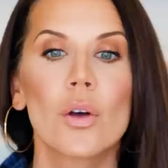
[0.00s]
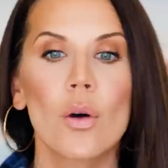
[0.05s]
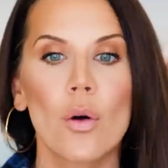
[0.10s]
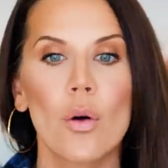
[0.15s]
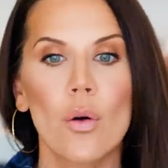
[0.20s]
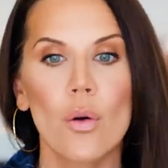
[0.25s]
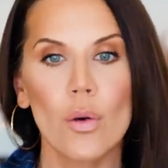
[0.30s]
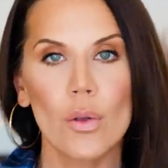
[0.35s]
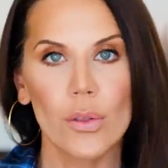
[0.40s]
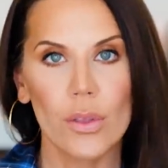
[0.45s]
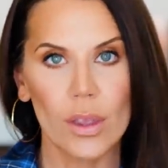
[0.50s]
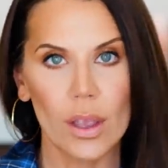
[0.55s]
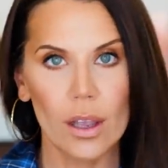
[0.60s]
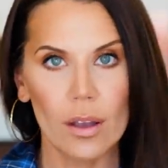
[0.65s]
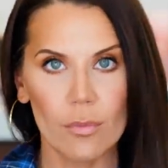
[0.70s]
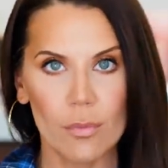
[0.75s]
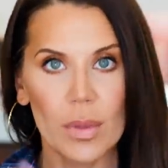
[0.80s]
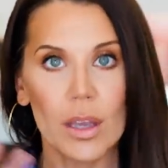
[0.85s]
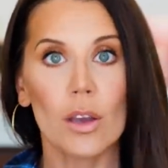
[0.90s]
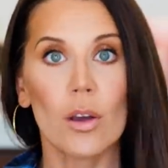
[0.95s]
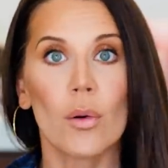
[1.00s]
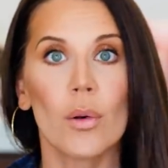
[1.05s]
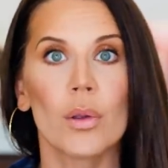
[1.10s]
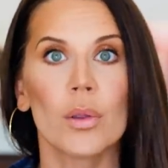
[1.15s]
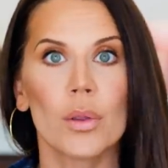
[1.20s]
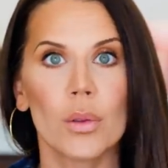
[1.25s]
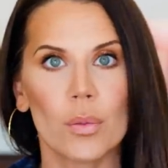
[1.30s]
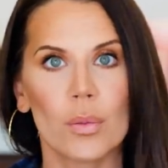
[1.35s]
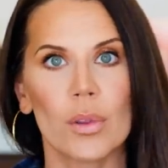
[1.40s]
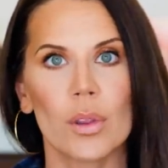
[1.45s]
The whole thing of me
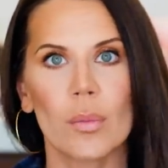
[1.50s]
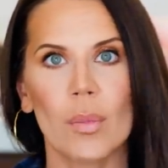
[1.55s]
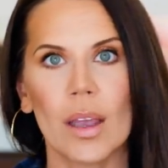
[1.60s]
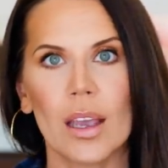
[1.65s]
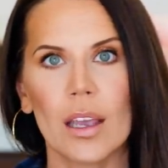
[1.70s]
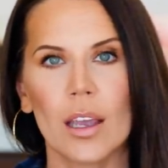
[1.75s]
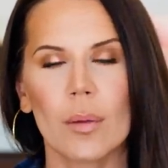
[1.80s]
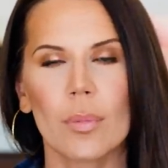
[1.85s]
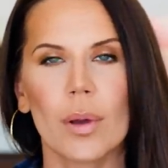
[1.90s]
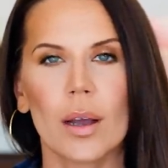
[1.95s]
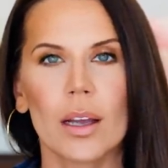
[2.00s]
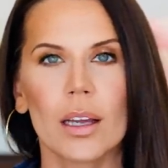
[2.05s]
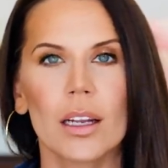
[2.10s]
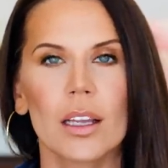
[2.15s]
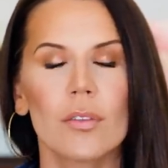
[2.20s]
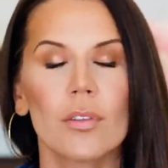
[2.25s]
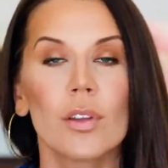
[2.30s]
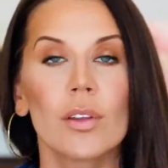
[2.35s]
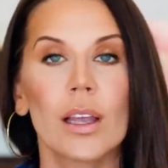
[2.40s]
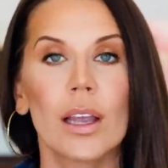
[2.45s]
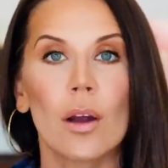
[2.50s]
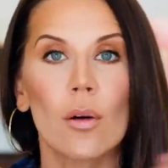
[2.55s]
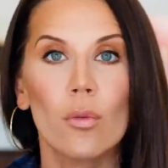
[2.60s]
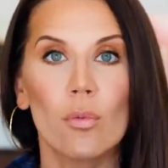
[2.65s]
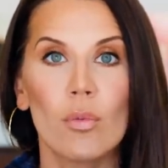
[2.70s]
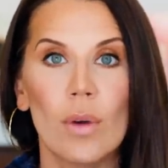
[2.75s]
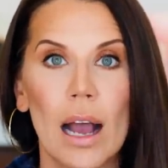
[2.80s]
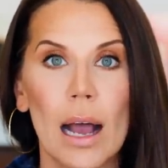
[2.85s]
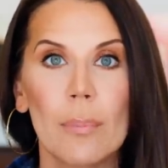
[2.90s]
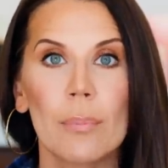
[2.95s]
going through the makeup, I'm gonna give you like a
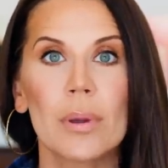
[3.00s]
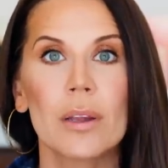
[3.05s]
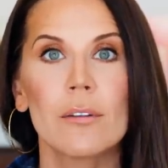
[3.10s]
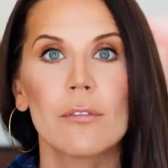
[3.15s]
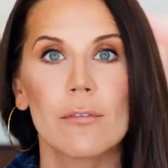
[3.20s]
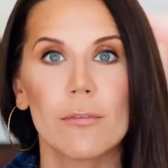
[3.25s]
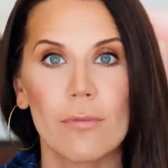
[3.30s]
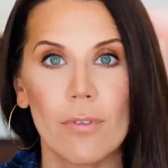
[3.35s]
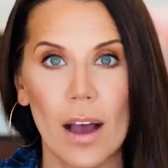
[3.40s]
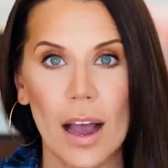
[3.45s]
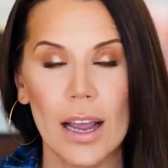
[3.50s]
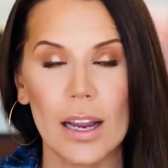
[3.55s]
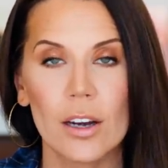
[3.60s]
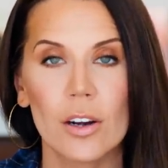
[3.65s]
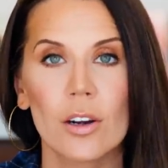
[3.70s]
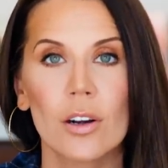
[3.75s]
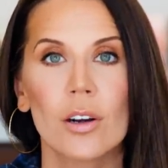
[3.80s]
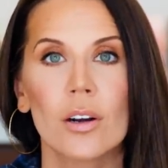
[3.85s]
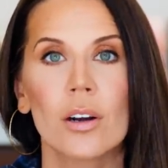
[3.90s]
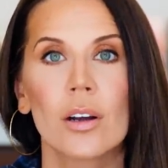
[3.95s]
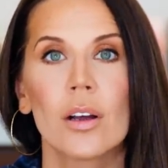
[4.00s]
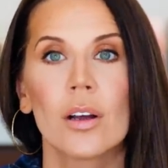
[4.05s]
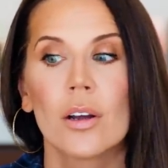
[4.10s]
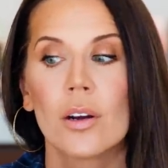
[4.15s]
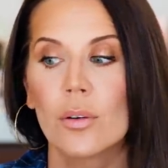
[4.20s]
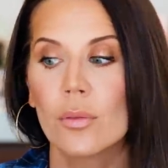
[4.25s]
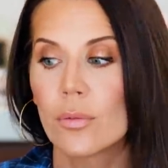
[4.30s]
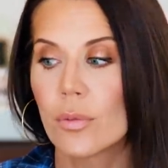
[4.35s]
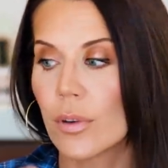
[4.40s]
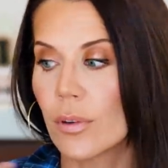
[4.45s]
rapid fire
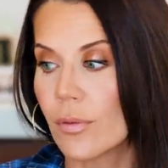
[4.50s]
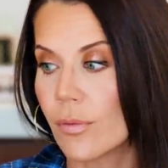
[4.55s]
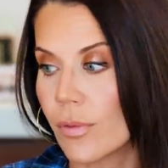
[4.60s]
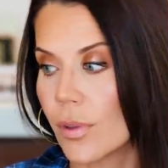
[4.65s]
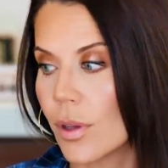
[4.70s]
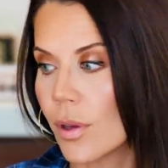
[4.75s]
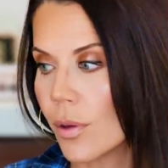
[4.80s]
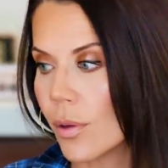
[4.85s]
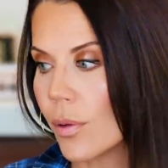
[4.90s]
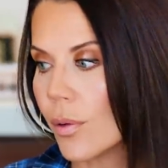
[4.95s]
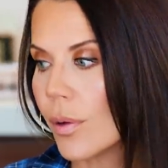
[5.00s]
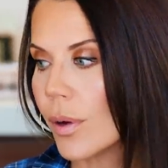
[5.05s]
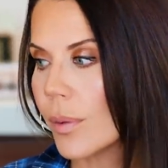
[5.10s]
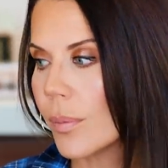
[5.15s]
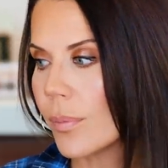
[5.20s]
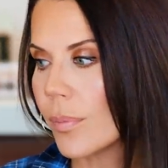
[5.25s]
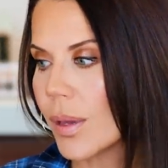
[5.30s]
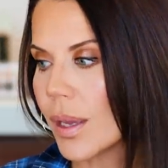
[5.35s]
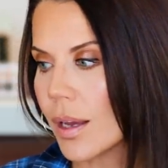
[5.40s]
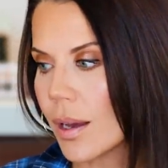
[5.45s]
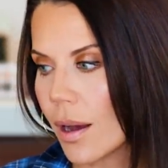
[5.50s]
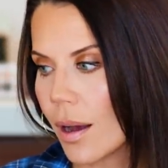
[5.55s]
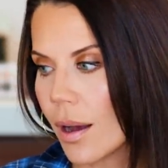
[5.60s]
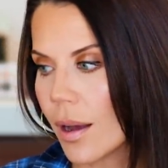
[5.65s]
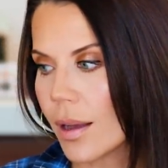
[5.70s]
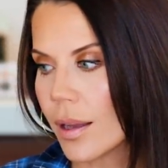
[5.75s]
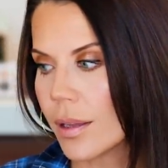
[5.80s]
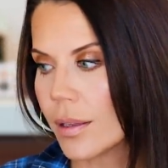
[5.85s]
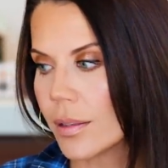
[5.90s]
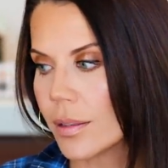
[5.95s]
review
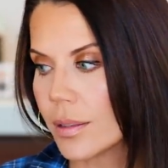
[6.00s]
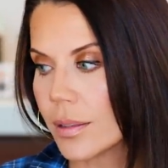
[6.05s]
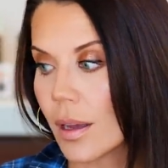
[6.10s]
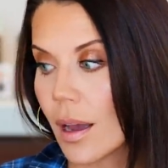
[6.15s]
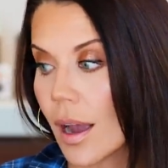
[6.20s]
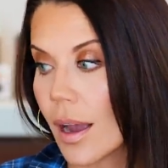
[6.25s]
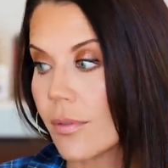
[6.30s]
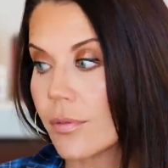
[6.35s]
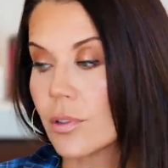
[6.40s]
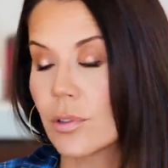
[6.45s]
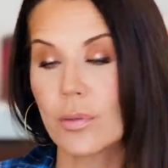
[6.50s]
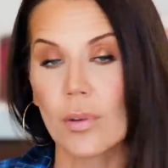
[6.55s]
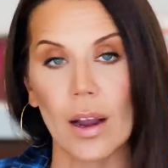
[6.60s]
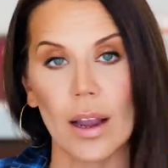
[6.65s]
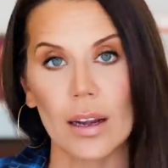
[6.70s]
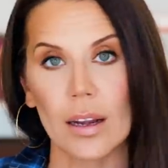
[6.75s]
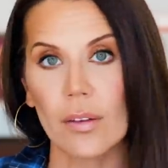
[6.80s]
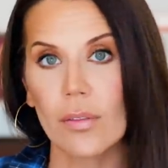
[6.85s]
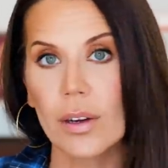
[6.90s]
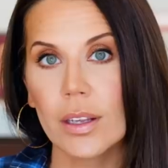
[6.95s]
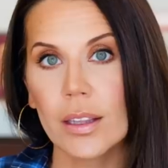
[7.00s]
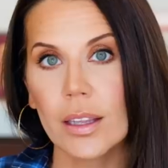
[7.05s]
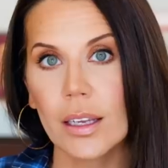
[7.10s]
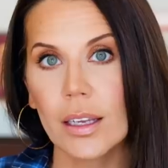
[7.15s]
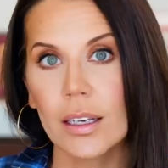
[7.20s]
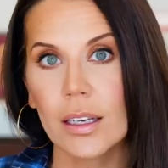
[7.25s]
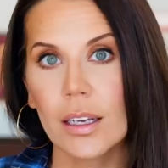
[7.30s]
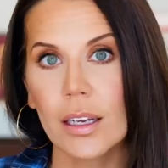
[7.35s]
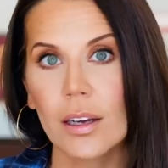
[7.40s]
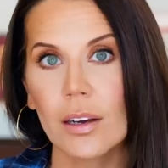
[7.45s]
because I've tried everything
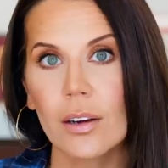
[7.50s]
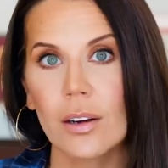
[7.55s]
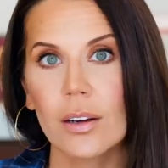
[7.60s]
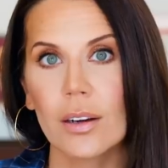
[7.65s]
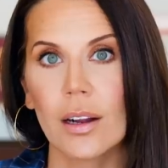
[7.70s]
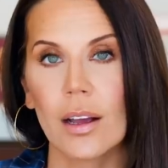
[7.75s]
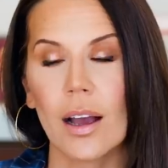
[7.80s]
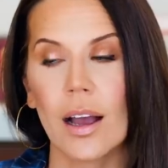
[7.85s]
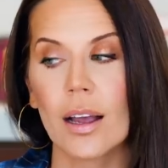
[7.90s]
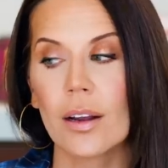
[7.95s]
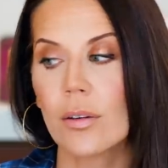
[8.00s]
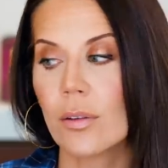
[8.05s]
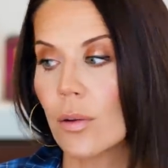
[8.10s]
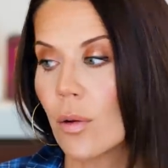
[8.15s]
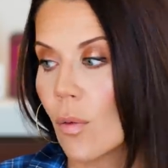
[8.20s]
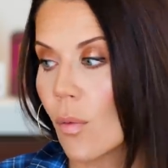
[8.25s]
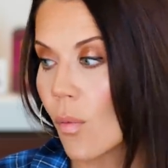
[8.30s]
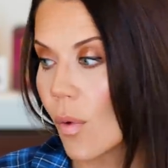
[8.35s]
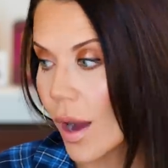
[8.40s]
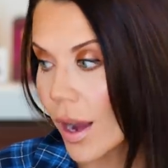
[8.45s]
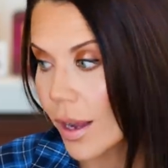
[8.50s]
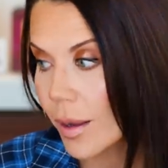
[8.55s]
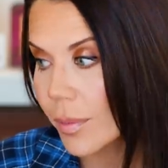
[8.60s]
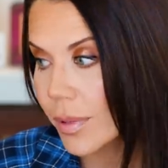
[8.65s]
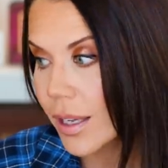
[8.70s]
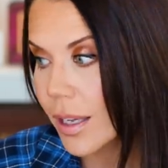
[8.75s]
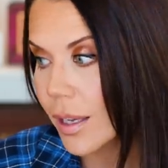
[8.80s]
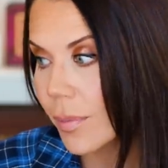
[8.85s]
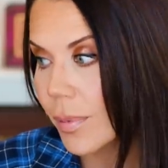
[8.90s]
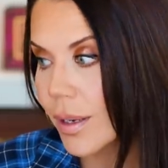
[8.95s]
in here and I don't know why I'm
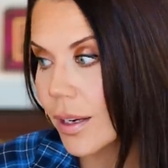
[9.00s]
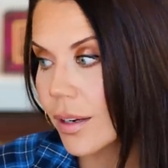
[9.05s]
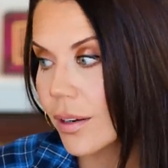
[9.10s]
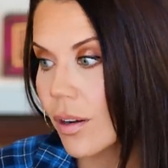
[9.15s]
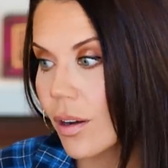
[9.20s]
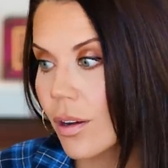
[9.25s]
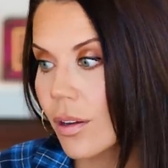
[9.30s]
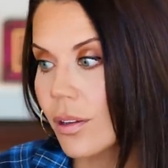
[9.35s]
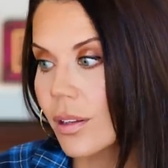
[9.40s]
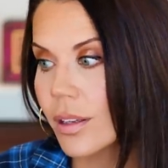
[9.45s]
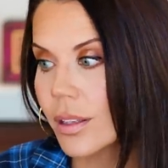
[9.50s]
keeping it all.